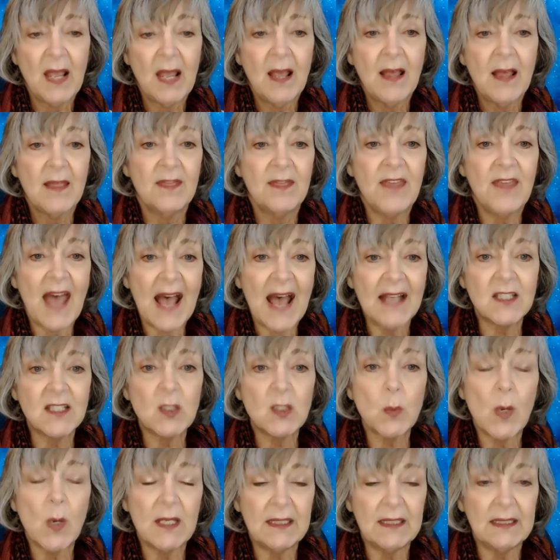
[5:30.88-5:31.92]
That's
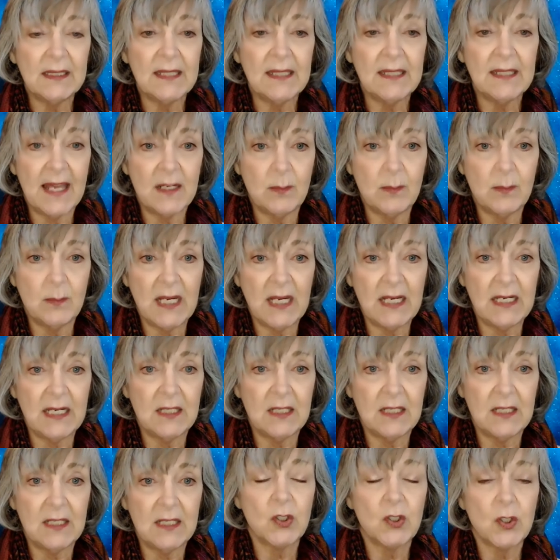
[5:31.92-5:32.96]
what led me
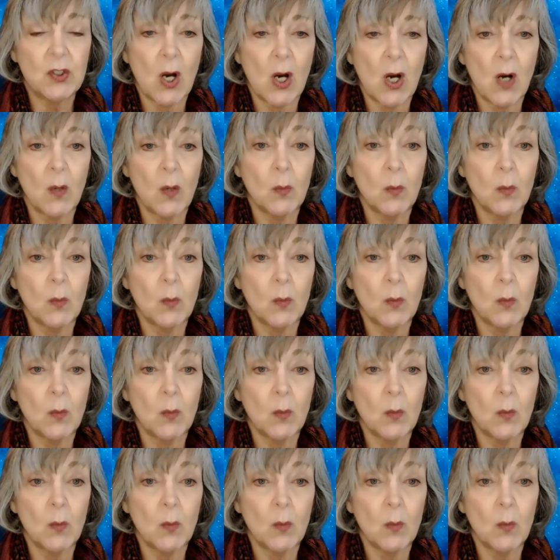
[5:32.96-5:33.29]
to start